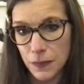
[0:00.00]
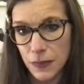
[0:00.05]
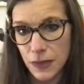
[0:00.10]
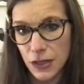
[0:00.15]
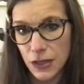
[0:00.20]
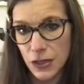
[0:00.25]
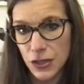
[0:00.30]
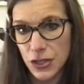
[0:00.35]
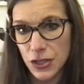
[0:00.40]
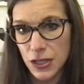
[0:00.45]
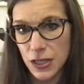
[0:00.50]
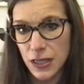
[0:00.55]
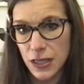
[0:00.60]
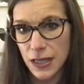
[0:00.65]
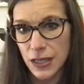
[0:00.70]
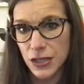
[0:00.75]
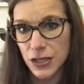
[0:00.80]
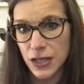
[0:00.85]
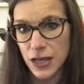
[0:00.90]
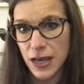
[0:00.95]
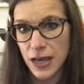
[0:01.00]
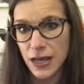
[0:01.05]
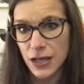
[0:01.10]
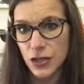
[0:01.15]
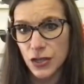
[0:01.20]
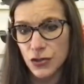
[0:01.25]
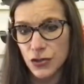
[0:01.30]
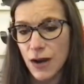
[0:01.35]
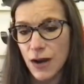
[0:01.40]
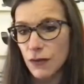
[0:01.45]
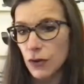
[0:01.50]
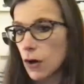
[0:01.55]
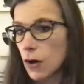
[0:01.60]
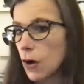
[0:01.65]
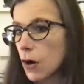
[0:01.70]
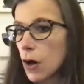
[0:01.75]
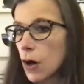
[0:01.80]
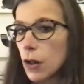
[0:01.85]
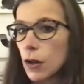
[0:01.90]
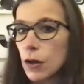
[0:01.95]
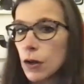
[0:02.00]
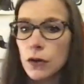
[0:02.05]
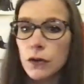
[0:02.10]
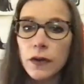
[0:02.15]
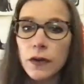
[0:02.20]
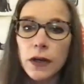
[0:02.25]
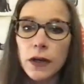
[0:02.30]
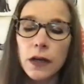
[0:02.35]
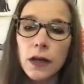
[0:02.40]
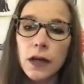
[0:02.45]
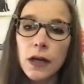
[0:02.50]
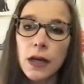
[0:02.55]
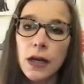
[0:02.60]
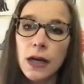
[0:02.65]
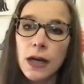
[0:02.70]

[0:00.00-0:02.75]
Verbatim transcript: she and JH travel all over